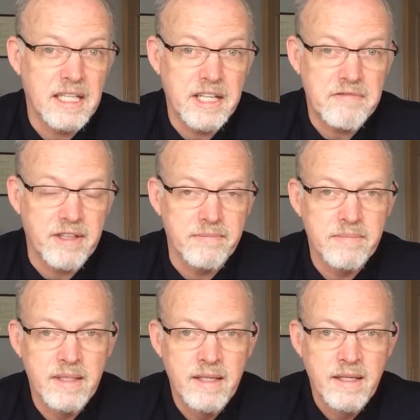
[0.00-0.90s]
little different.
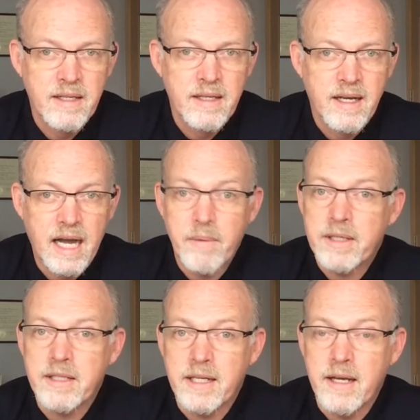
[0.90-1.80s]
I
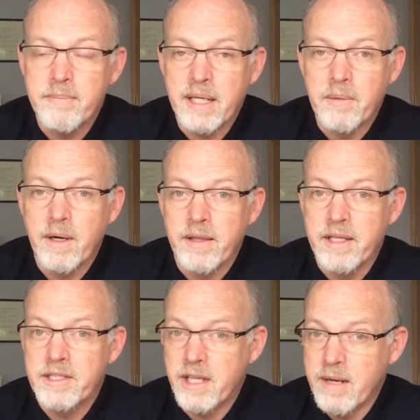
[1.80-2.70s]
worked at a company where
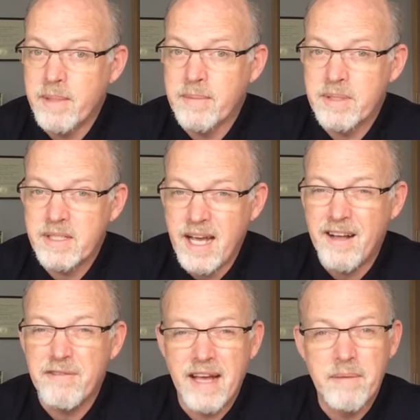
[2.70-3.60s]
the chairman
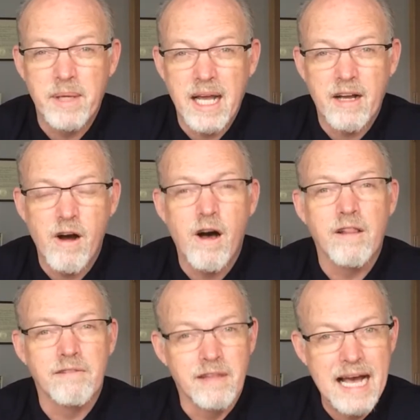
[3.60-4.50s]
himself had what I
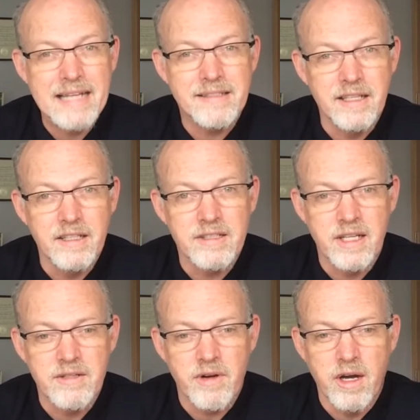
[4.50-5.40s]
call last deal
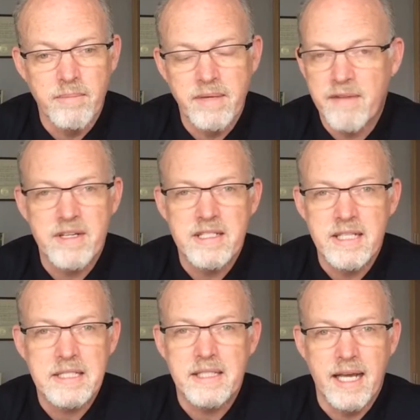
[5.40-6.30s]
syndrome. Every
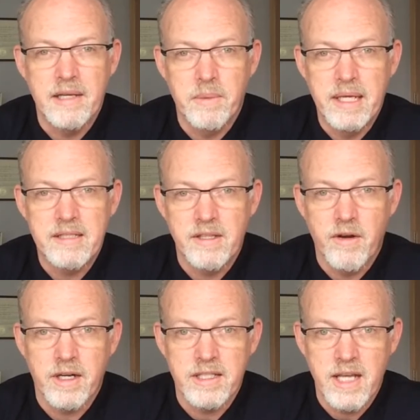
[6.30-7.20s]
six to eight weeks,
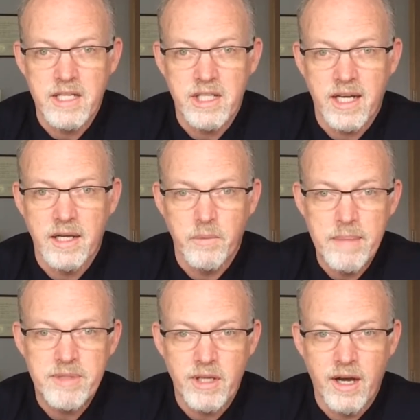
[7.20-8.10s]
the organization got
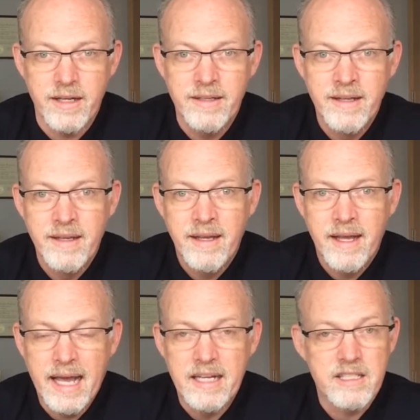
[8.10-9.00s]
whipsawed,
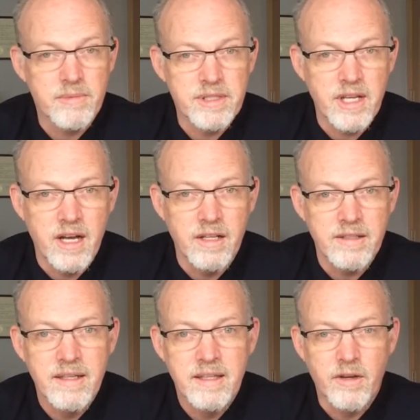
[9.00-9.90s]
and as a
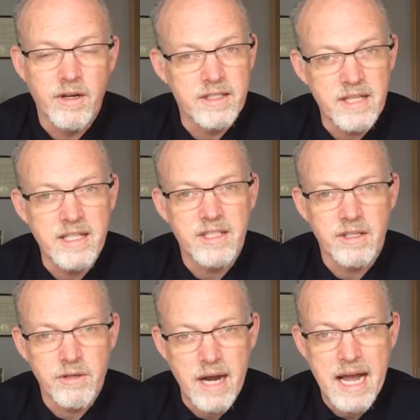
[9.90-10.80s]
result, the
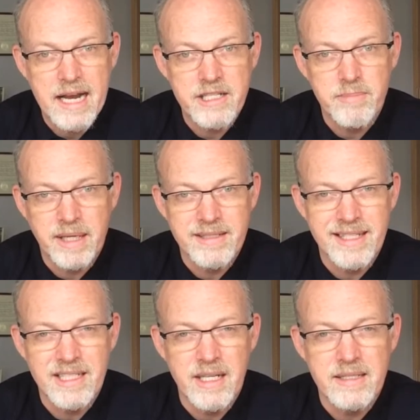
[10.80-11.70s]
organization crashed
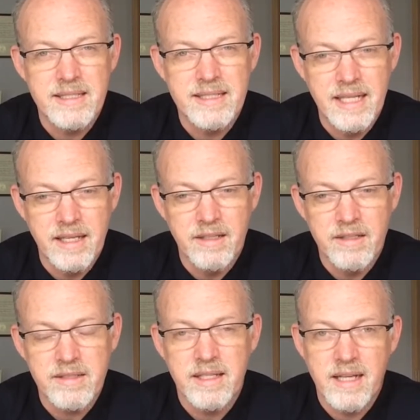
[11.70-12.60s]
because they chased
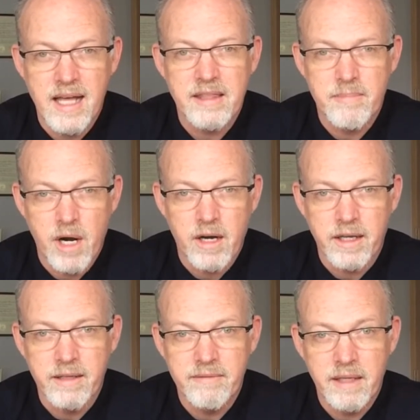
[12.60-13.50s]
deals and not the
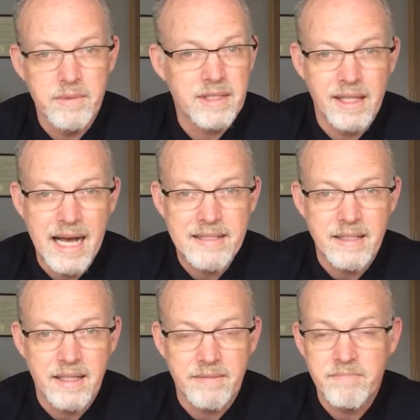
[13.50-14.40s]
market. It was
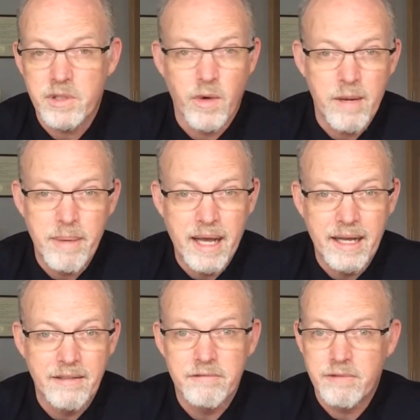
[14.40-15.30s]
classic square
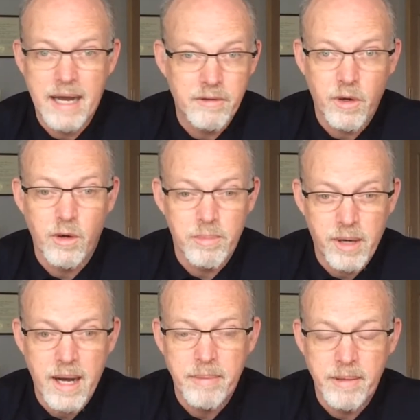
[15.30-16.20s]
peg, round hole
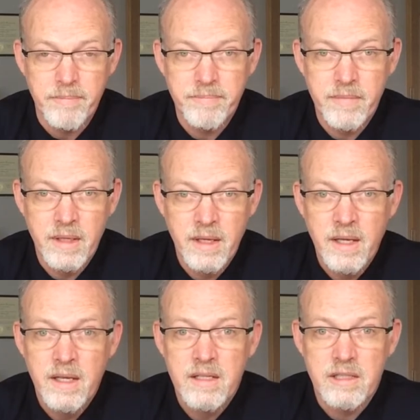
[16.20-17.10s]
problem.
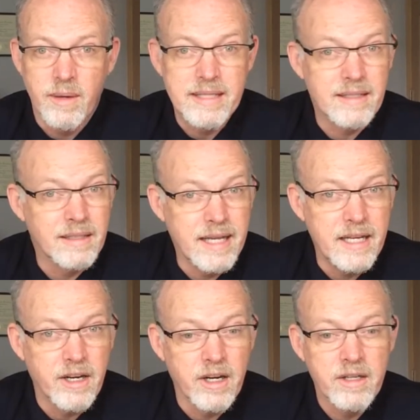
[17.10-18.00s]
So as a
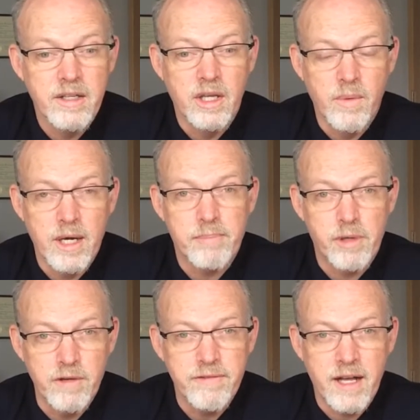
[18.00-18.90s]
leader, you want
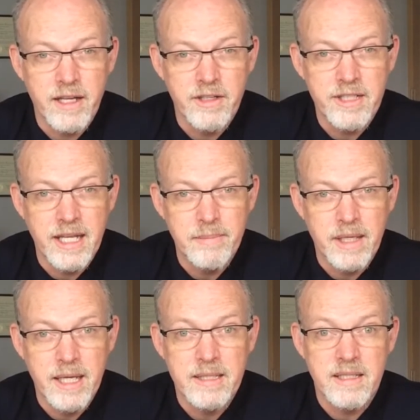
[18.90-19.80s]
to profile your
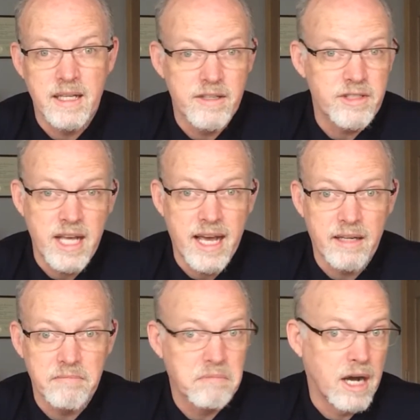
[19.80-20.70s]
team leads and
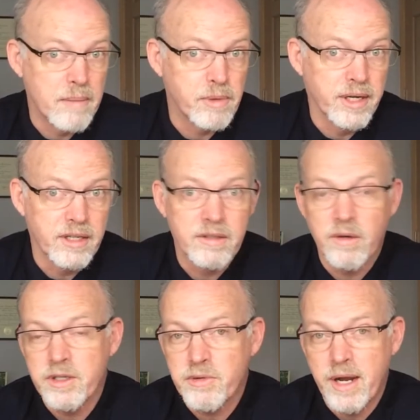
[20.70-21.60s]
understand
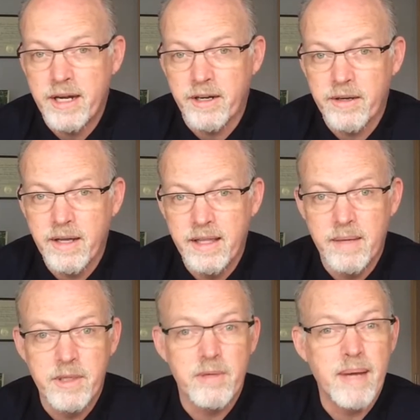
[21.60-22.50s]
operator or trader.
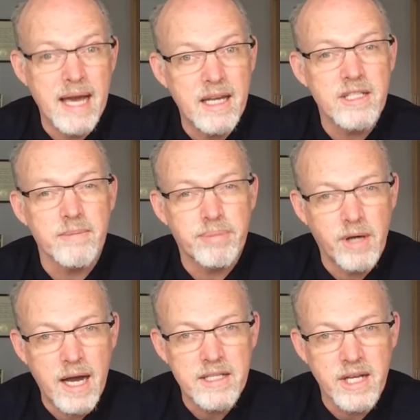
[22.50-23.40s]
And then when you're managing
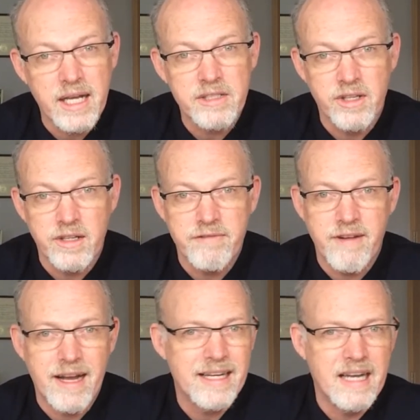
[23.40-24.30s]
projects, you're going
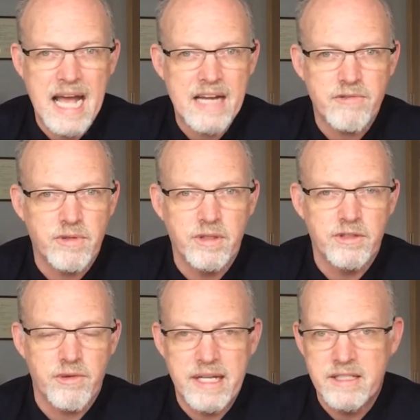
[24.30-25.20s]
to find
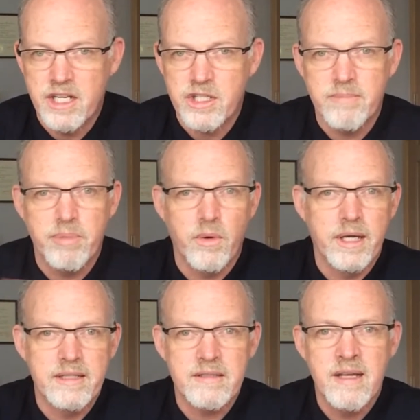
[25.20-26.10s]
natural transition
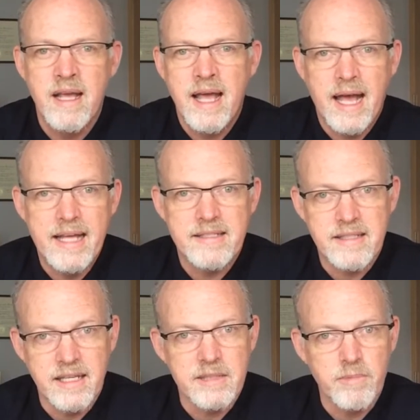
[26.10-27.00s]
points as
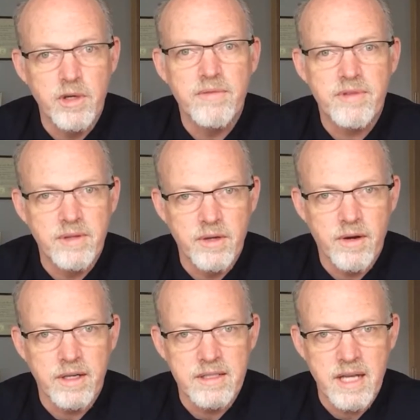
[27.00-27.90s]
things move through the
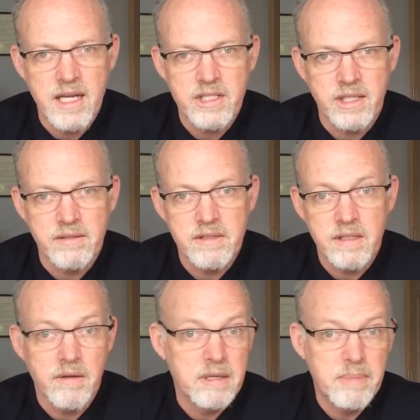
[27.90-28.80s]
organization.
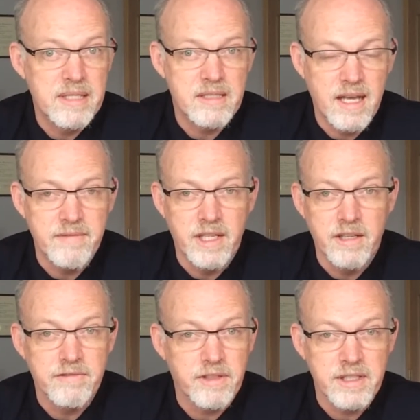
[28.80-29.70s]
So in a biz dev
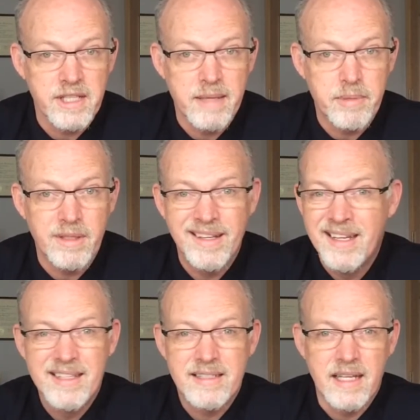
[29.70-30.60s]
deal, for example,
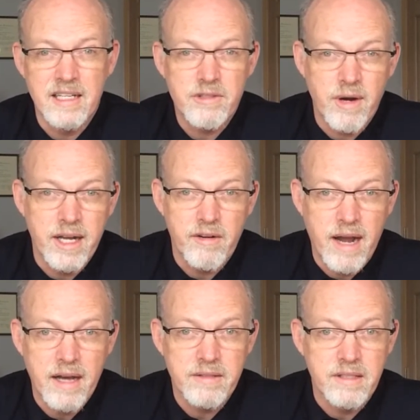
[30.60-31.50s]
send a
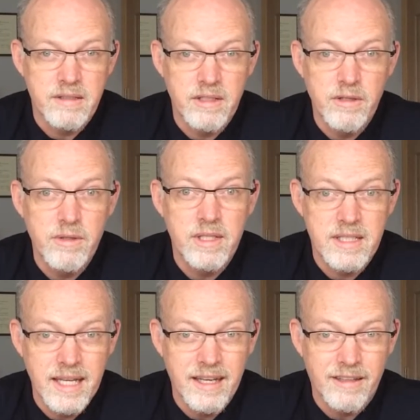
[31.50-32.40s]
trader out to do the
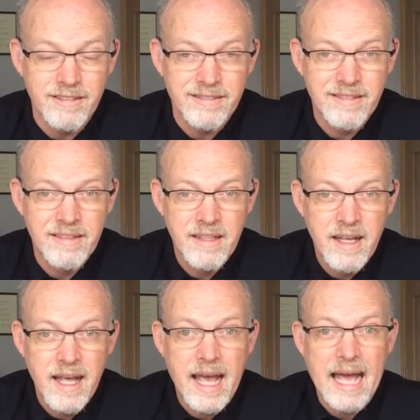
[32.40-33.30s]
deal
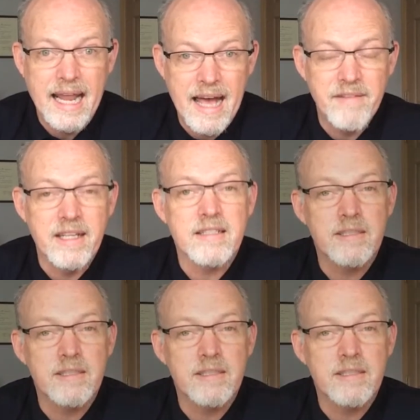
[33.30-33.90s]
and have an